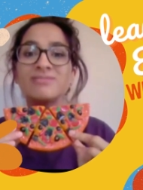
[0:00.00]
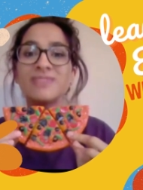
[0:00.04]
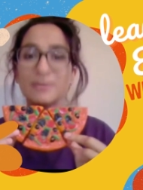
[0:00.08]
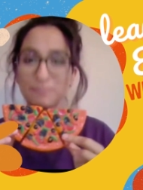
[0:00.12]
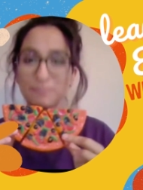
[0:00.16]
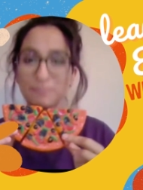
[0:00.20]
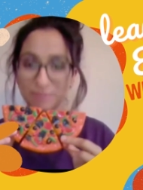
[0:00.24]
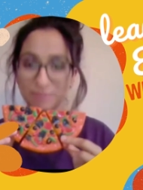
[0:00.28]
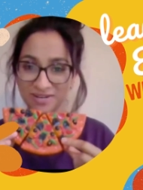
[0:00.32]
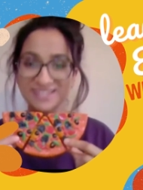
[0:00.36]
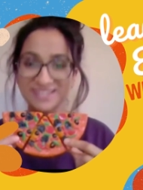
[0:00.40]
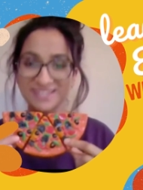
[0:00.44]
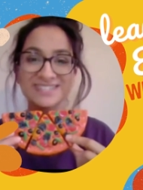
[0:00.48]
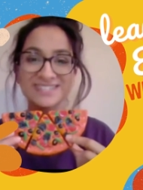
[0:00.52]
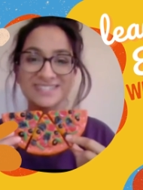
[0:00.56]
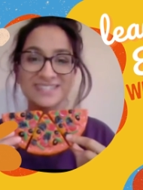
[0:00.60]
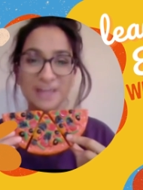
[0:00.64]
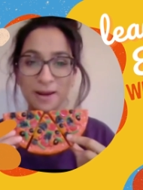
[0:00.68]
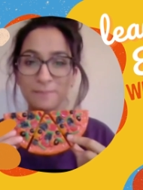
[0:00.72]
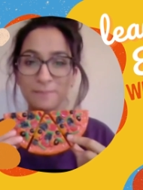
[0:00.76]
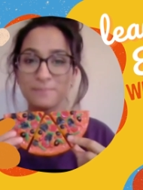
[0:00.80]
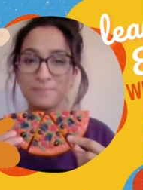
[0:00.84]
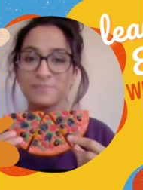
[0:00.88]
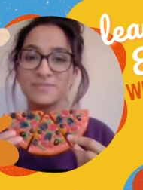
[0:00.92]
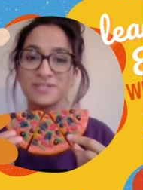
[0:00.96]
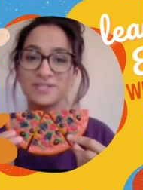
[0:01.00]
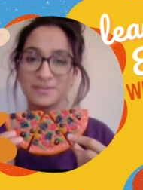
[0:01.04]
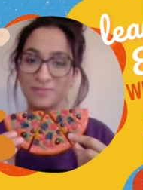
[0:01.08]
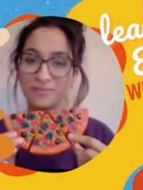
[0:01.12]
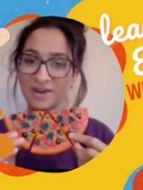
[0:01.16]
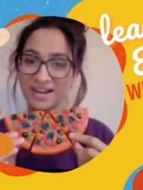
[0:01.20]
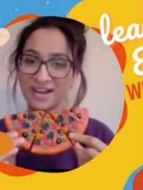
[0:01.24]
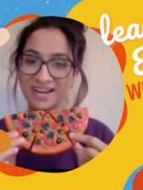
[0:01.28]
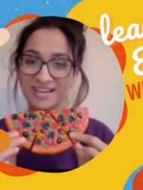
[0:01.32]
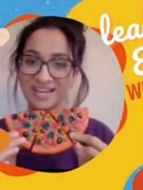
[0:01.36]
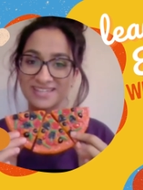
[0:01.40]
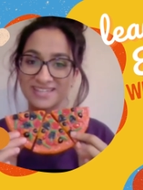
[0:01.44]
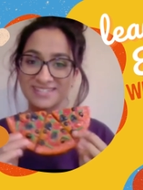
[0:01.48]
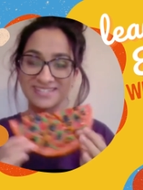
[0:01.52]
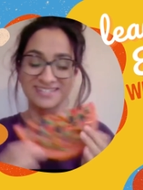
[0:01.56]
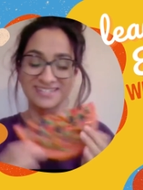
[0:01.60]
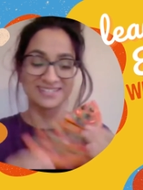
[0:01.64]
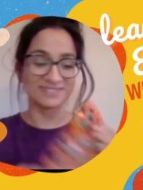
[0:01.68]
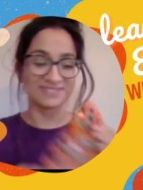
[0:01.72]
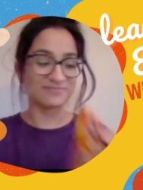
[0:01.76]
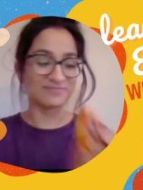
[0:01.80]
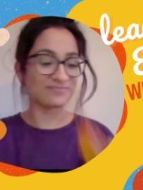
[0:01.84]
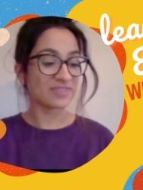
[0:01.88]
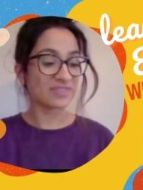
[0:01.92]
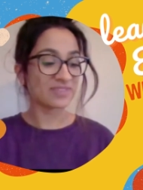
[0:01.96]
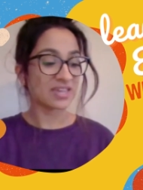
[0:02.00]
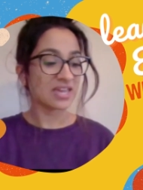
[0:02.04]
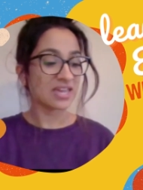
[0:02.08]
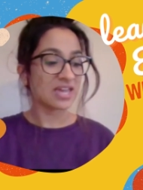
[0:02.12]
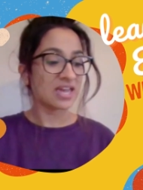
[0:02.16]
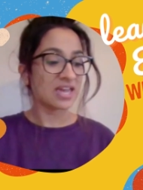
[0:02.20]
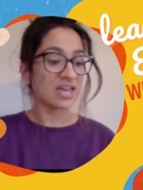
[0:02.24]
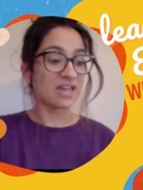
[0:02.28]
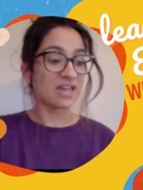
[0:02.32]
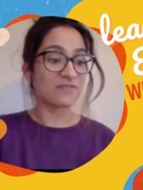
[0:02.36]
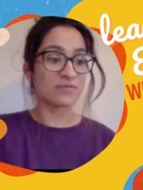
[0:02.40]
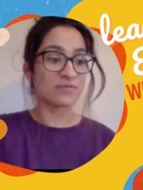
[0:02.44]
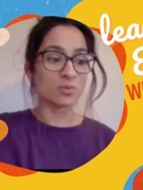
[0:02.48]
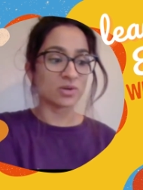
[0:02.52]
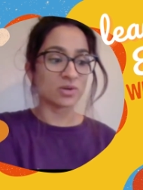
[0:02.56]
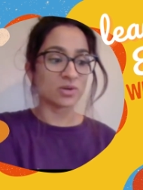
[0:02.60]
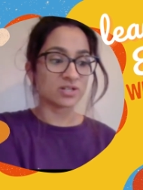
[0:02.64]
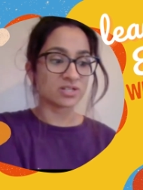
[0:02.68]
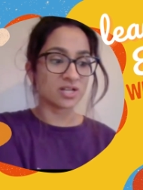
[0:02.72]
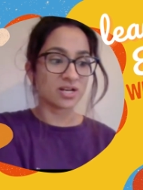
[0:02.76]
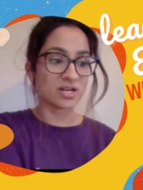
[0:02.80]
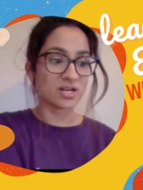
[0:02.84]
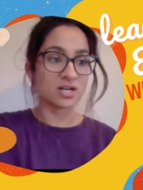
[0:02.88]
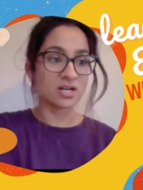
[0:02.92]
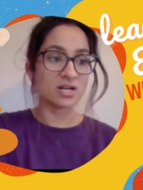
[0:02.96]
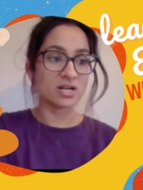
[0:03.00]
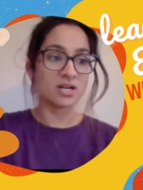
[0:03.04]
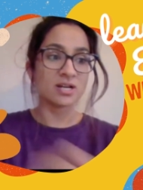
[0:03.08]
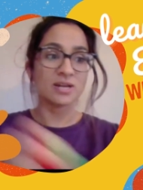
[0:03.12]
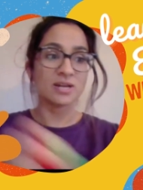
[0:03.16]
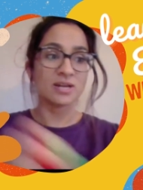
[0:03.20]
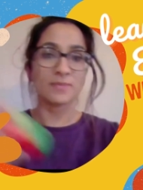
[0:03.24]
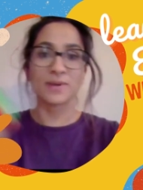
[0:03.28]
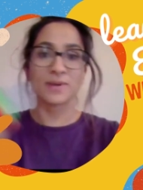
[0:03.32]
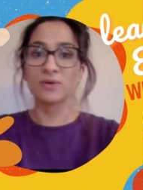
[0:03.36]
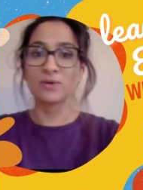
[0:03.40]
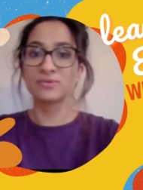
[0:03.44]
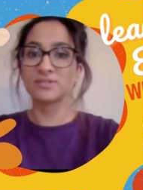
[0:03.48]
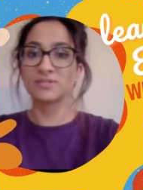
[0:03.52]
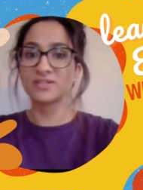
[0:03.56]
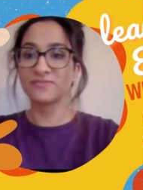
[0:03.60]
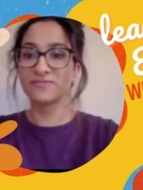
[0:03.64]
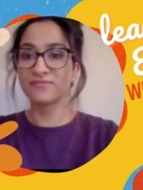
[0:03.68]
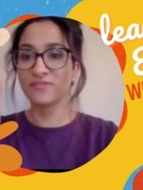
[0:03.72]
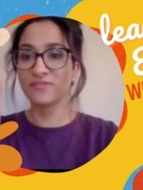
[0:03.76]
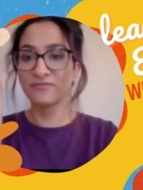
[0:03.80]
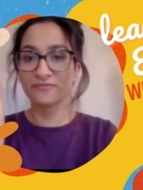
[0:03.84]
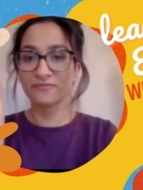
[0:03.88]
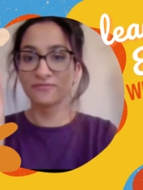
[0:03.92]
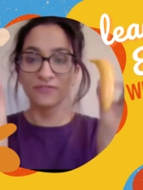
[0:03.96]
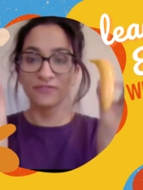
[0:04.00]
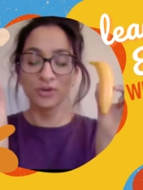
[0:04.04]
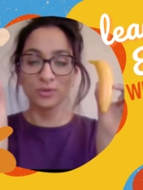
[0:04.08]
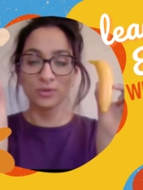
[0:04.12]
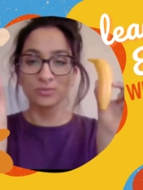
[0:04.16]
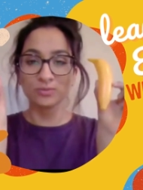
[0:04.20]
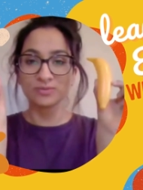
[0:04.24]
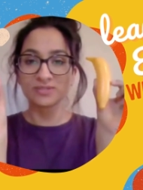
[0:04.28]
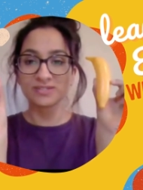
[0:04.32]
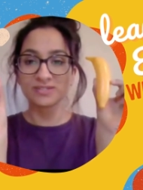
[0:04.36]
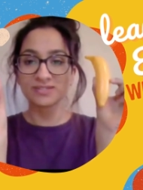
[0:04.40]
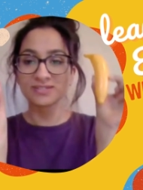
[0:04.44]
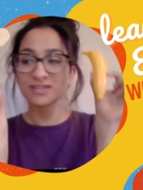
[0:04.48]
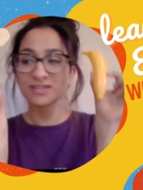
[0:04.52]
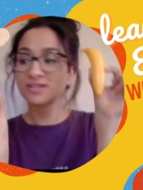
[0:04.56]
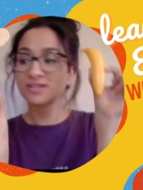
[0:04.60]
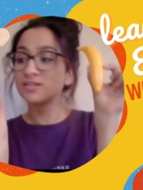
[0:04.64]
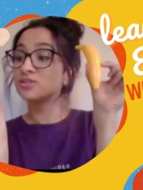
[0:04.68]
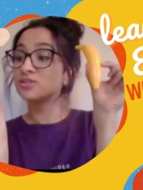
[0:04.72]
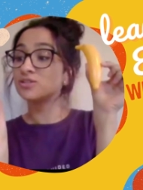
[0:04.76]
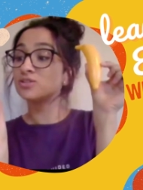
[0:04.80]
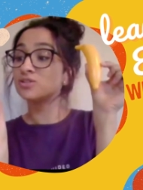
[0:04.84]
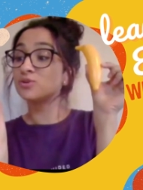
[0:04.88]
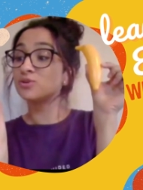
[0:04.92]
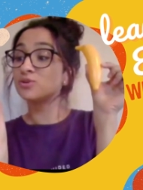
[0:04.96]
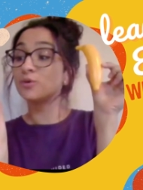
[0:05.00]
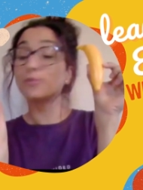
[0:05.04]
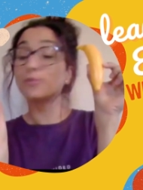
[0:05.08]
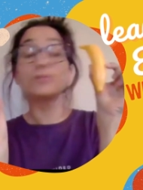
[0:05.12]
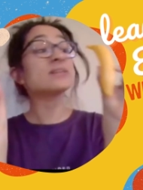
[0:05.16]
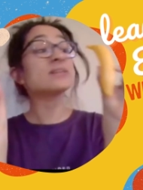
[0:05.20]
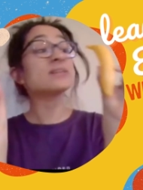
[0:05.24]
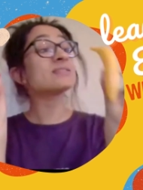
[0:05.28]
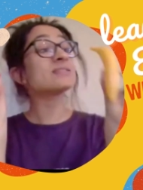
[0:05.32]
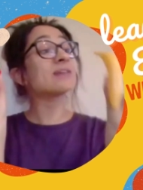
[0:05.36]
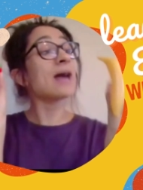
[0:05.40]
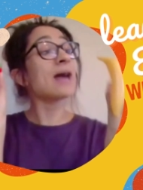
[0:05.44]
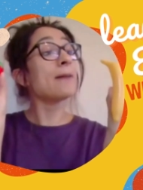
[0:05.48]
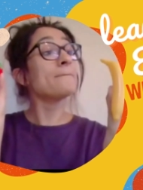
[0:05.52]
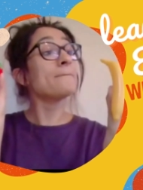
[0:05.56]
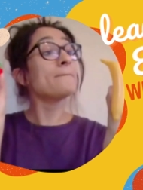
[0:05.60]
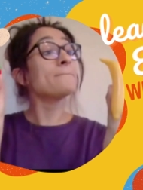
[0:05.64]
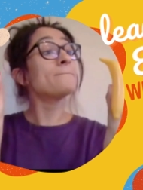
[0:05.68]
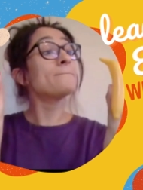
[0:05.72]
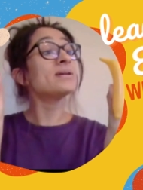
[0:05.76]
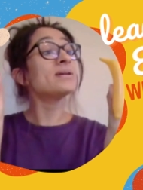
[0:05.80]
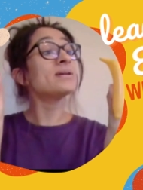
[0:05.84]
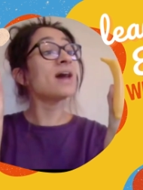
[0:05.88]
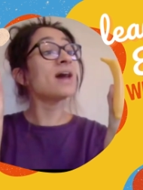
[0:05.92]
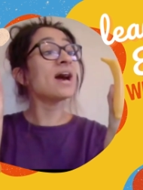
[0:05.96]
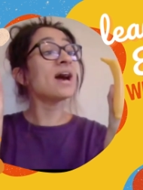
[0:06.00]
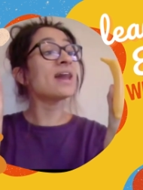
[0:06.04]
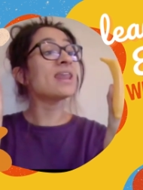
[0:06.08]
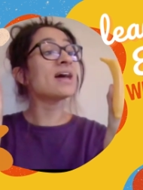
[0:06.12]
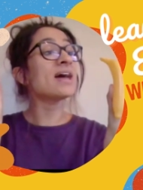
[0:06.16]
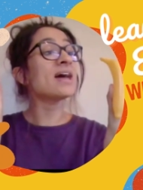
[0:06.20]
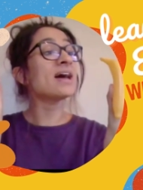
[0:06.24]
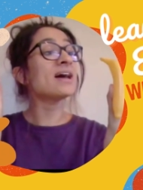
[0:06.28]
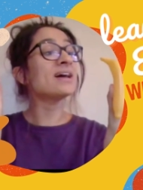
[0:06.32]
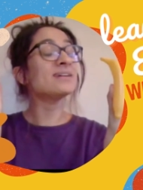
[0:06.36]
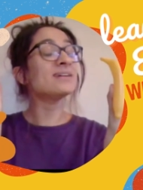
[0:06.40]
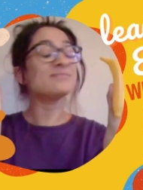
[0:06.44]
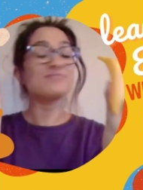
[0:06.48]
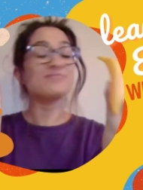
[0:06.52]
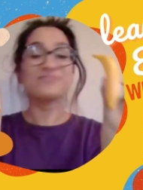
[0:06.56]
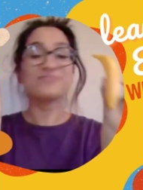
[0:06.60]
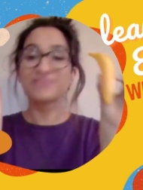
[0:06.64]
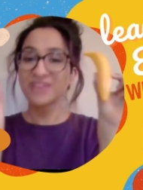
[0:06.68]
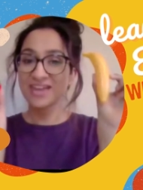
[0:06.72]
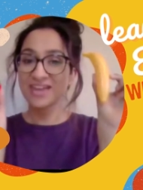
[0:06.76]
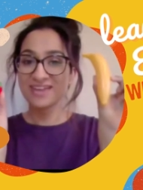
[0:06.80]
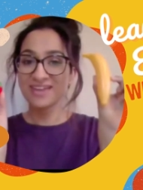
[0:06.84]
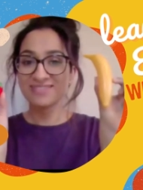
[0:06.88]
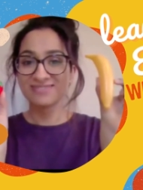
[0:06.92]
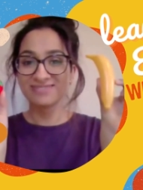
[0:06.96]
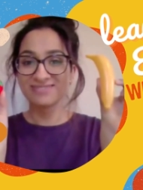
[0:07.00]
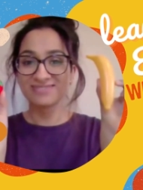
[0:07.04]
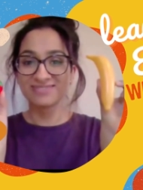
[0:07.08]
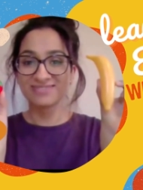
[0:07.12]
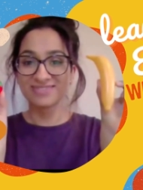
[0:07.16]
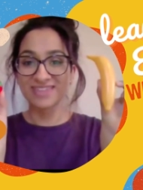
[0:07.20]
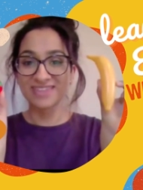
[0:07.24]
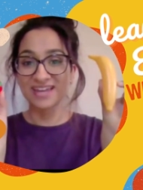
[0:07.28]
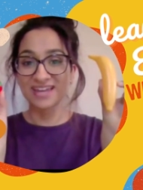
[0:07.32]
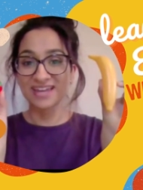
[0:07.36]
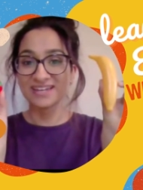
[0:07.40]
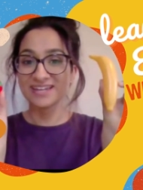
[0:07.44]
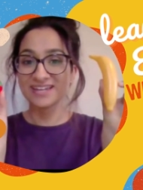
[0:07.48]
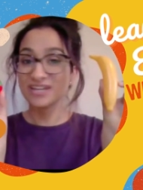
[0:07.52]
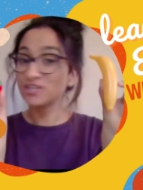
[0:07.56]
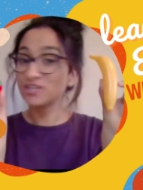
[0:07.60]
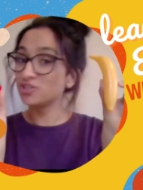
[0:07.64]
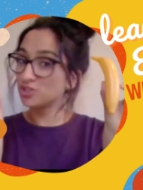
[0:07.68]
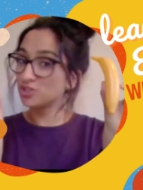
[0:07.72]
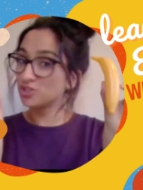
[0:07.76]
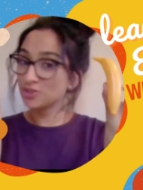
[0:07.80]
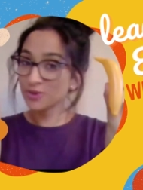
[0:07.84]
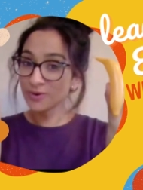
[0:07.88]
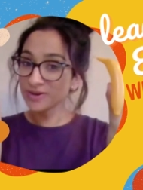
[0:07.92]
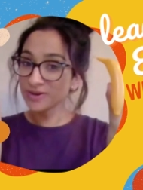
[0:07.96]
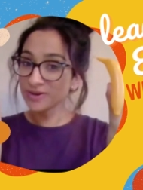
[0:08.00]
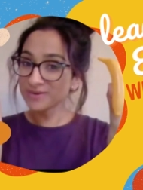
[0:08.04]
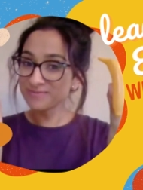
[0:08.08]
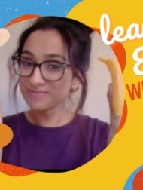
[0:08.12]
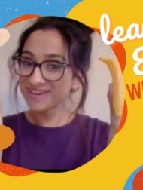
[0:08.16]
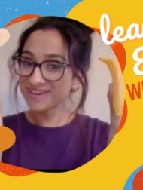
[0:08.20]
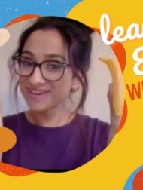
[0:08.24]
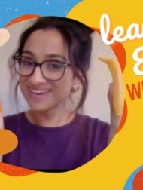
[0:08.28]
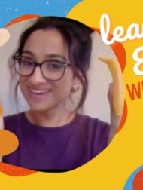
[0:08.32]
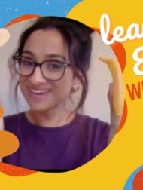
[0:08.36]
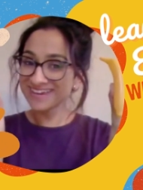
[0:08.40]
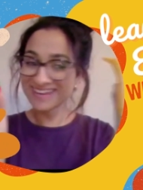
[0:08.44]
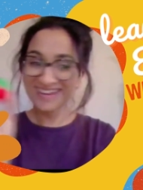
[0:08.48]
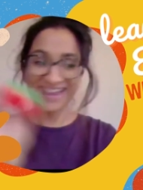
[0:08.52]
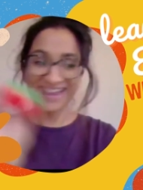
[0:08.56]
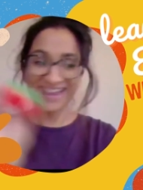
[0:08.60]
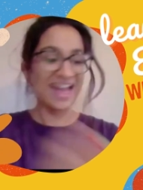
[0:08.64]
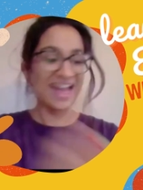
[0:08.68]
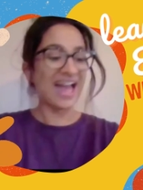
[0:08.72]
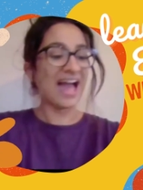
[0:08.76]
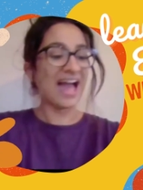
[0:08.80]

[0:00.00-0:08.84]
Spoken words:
then please come to my lesson. If you want to learn about different fruits, strawberries and banana, then join me.